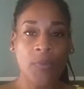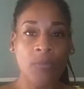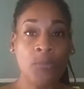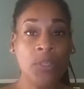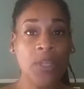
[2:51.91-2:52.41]

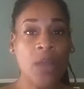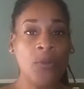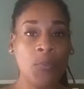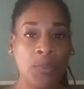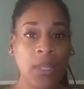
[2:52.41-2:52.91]
Put
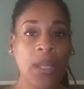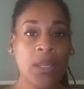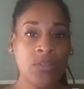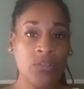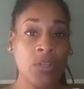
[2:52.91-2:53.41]
together a
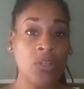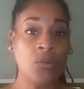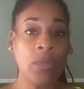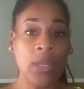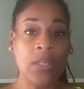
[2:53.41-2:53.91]
plan so that you
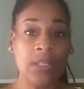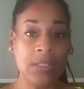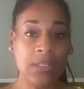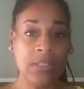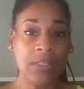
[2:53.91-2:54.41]
can
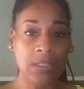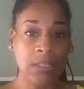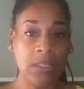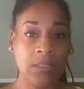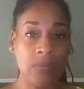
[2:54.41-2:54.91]

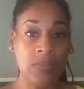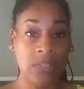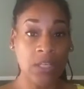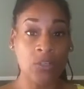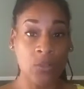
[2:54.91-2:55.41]
consistently
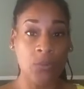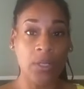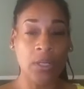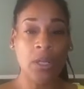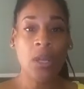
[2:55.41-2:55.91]
stick to
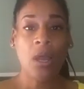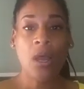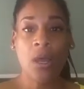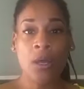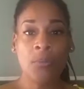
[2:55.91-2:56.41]
it.
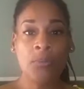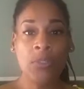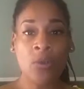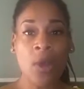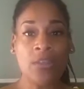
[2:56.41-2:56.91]

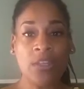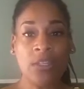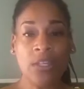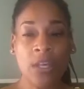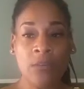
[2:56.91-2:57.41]
So I
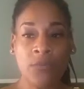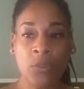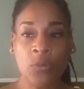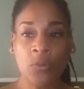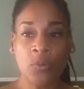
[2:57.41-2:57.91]
think that
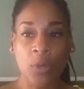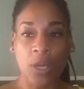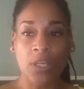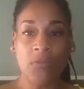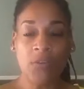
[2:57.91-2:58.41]

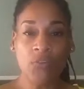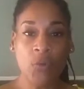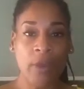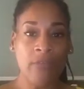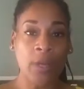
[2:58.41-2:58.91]
even if
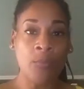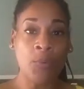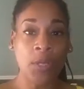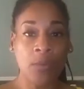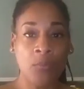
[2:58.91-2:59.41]
you have like a
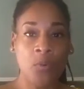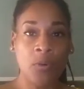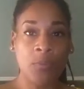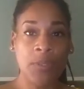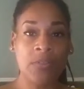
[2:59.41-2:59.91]
brick and
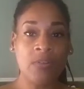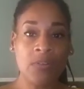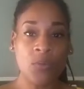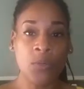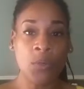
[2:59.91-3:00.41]
mortar business
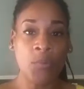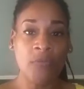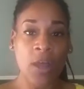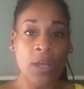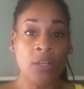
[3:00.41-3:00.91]
or you're
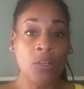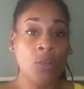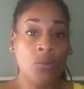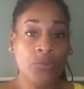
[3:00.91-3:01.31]
providing a local